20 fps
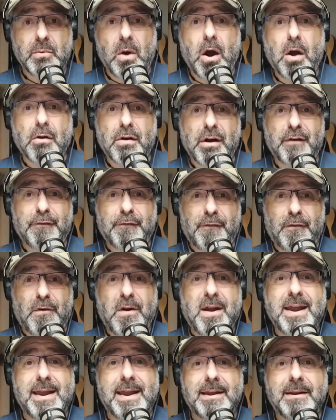are
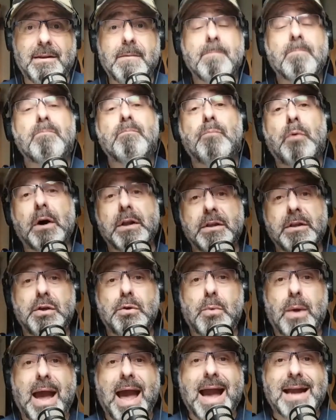afraid, but
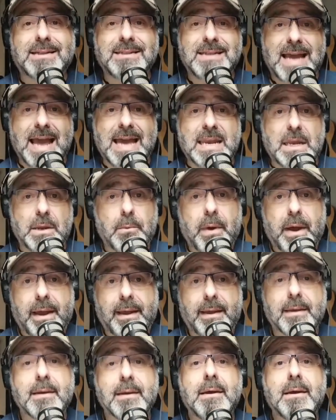you act anyway